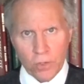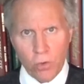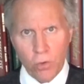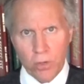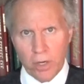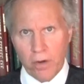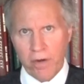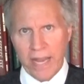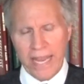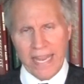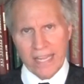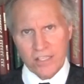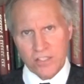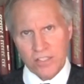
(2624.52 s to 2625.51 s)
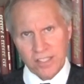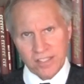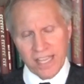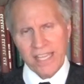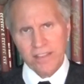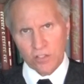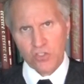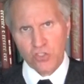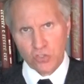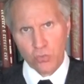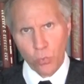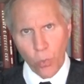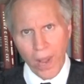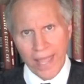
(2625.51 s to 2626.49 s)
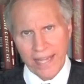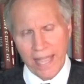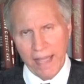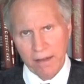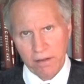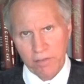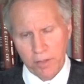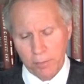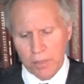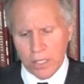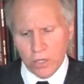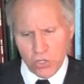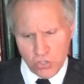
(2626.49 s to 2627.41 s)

on our hands to take the sweat out of them